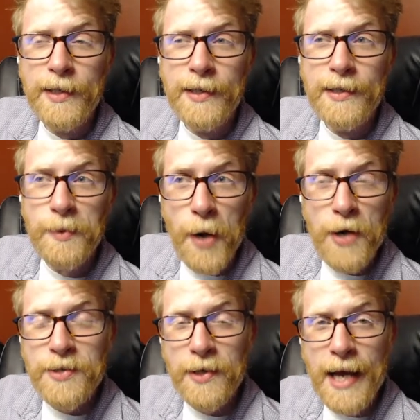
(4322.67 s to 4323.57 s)

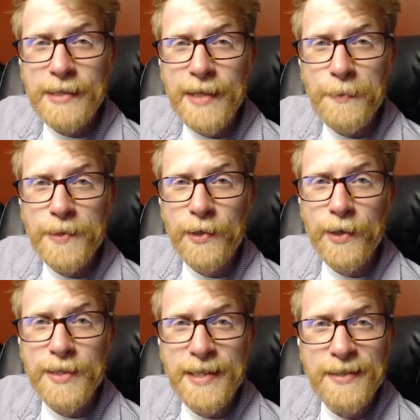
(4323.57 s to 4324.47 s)
Tomorrow's our last episode,
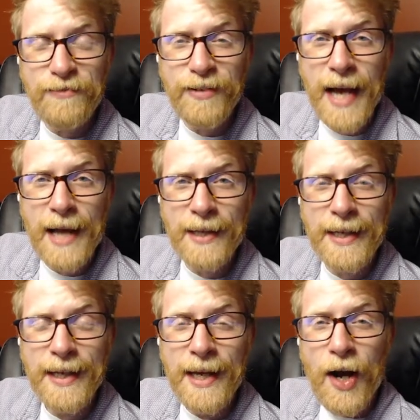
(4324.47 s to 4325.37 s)
our season
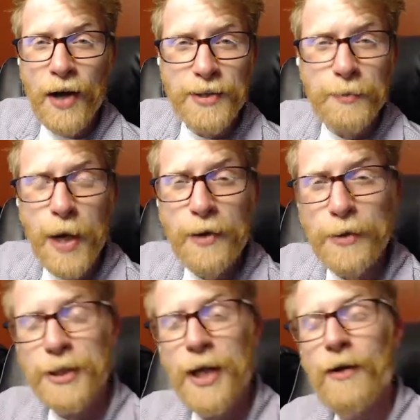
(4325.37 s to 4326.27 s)
finale. On tomorrow's
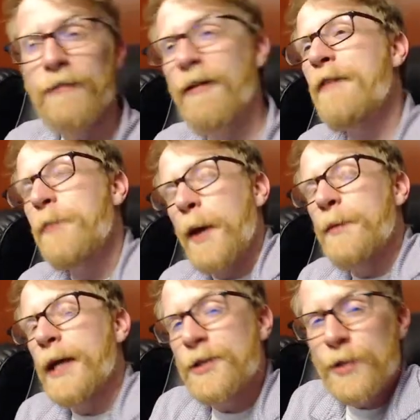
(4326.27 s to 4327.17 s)
show at 5 p.m.
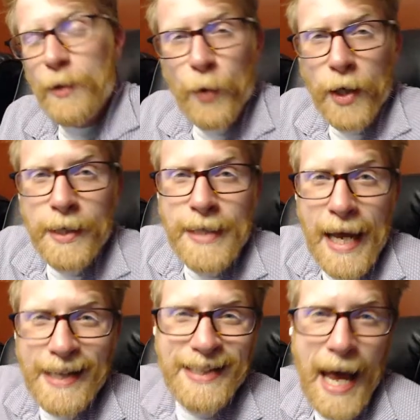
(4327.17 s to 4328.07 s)
Eastern, we're going to
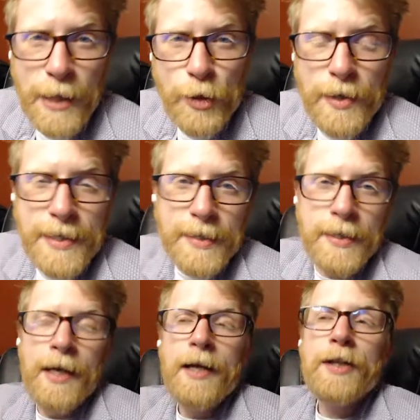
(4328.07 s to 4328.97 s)
take Tetris
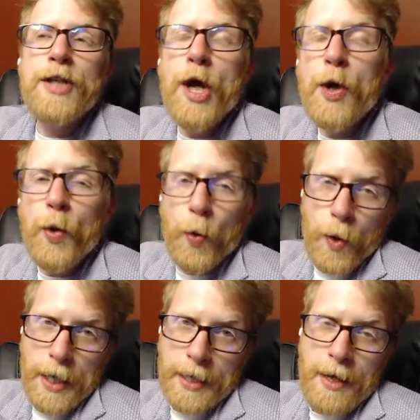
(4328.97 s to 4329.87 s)

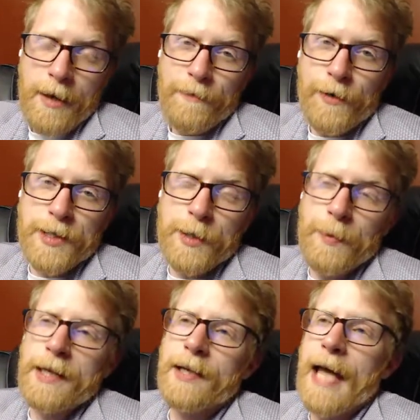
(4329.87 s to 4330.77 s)
2 for a
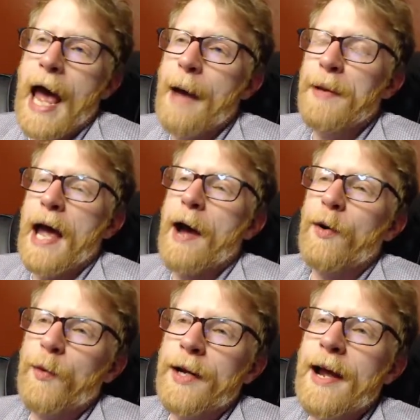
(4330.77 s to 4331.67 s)
spin on the Happy
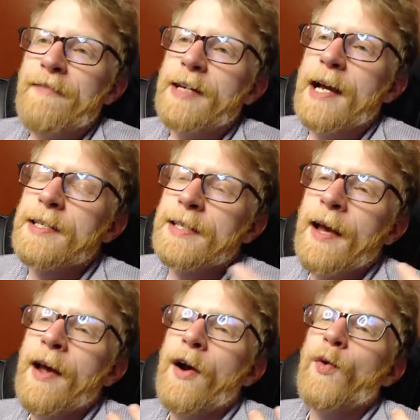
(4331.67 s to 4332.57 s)
Hour. We're going to have a nice
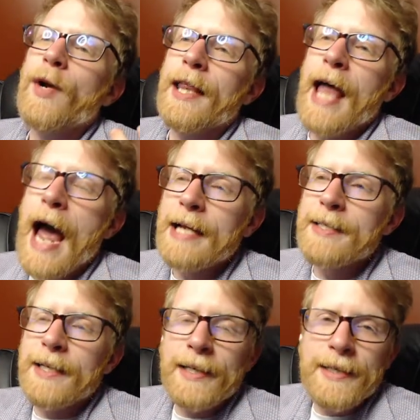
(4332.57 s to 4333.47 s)

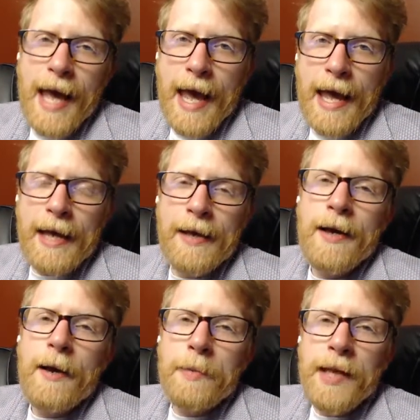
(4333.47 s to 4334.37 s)
relaxing day
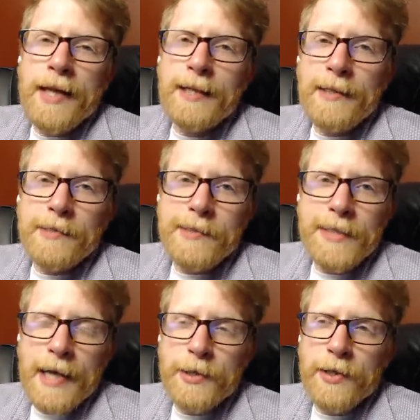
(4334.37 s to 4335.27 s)
playing a little
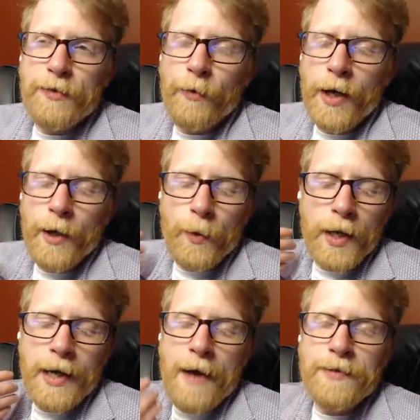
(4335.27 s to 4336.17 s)
Tetris for you. We're
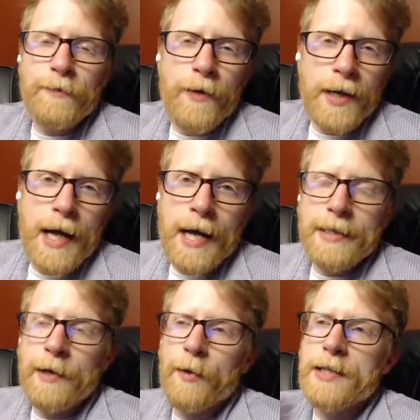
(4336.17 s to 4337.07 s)
going to have some fun
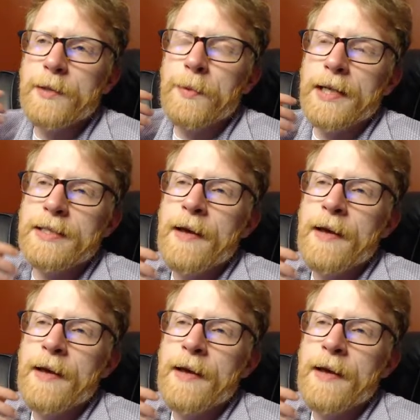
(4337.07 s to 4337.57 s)
cocktail recipes.